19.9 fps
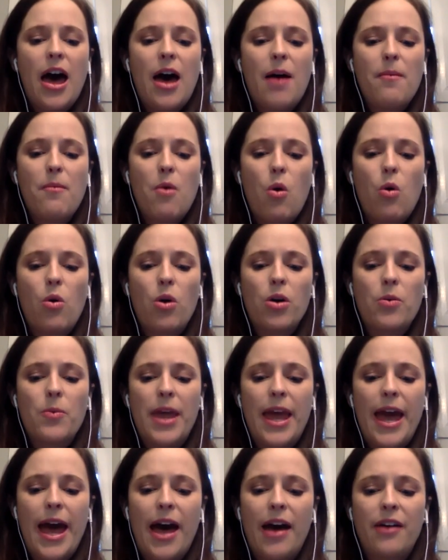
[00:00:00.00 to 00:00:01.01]
or we
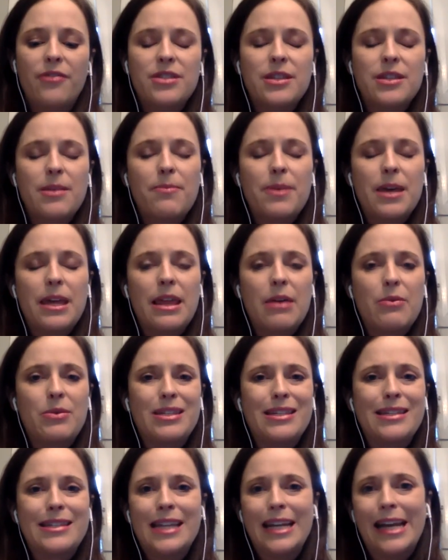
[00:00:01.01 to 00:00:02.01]
have something that was
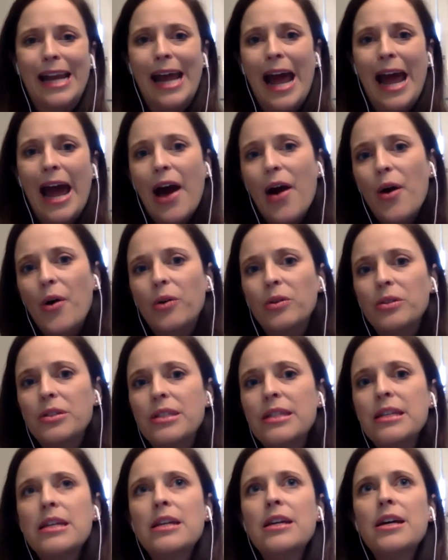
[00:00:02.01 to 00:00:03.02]
sent out
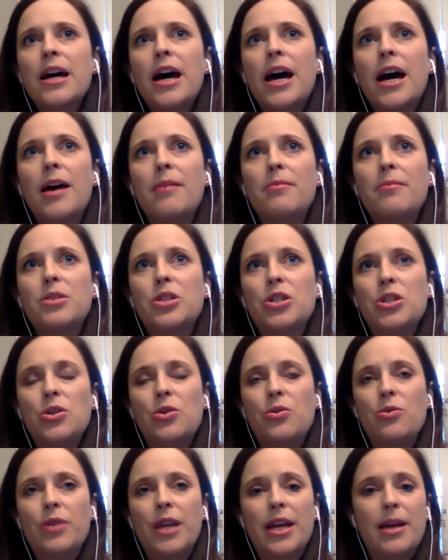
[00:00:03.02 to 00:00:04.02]
to
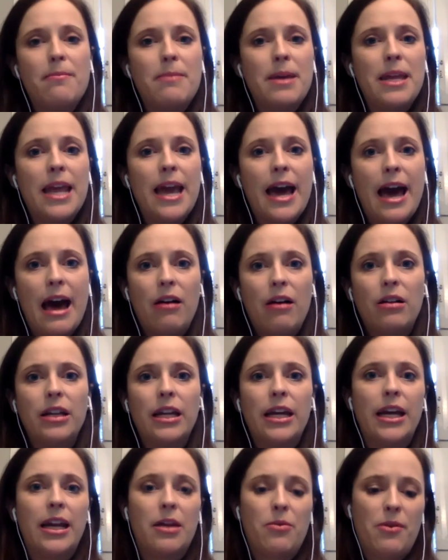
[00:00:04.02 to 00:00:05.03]
like a media
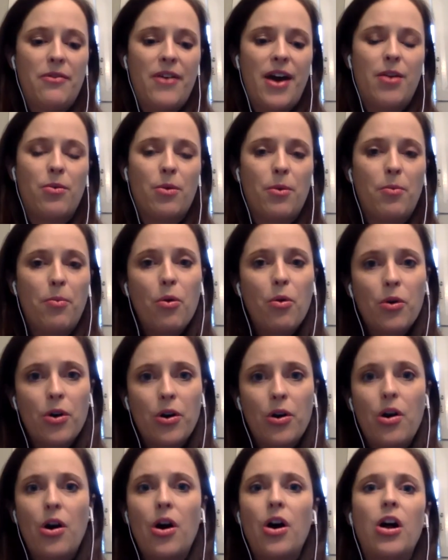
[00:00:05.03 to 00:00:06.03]
outlet and we've had a reporter
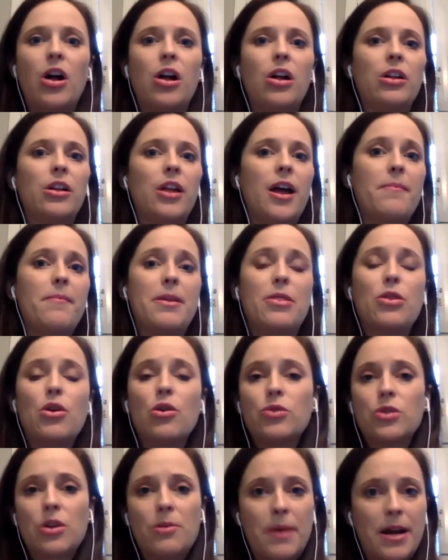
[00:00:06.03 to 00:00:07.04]
call. I mean,
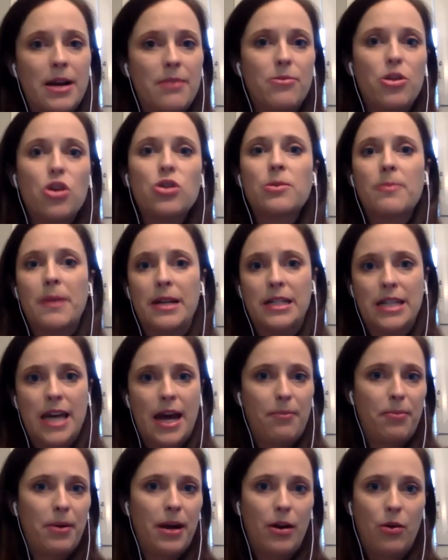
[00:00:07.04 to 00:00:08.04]
those are my
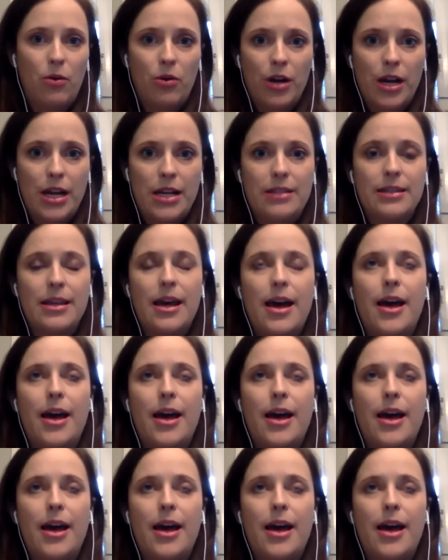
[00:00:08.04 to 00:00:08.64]
top priorities.